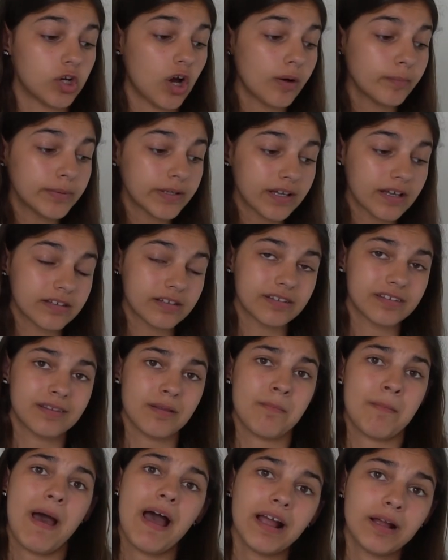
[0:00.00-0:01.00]
Not because it's
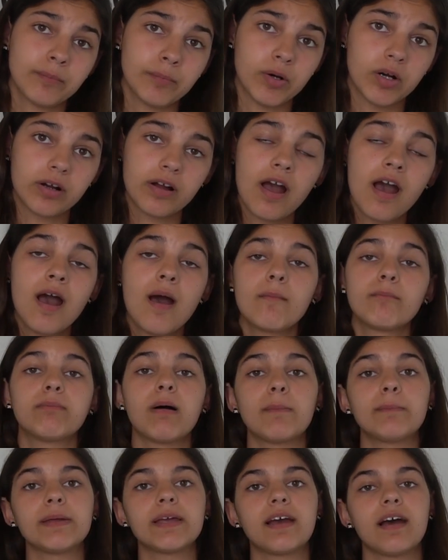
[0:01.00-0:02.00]
a MacBook,
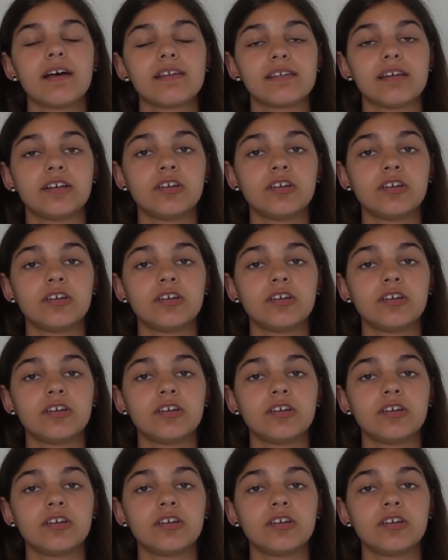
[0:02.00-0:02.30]
but because